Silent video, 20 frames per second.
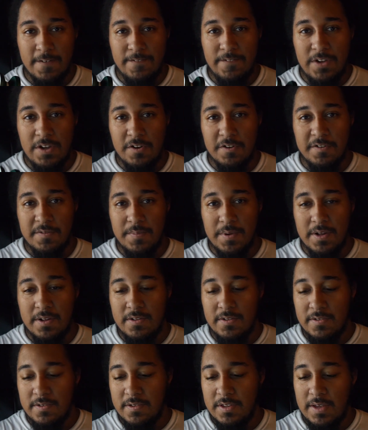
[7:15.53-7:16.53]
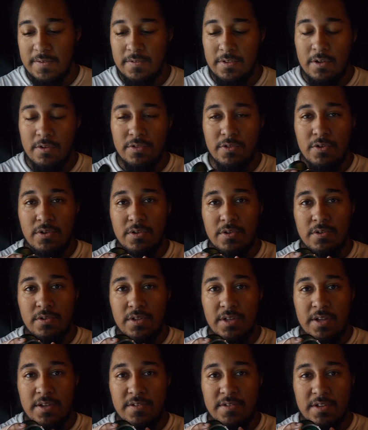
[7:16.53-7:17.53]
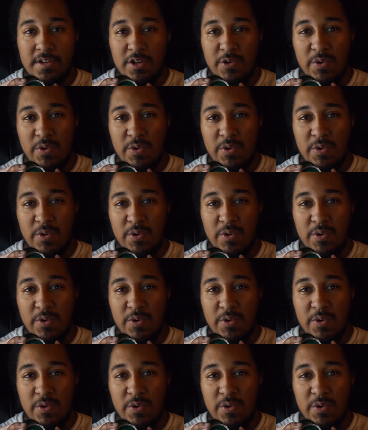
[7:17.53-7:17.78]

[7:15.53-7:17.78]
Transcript: finger spins. Even though there is an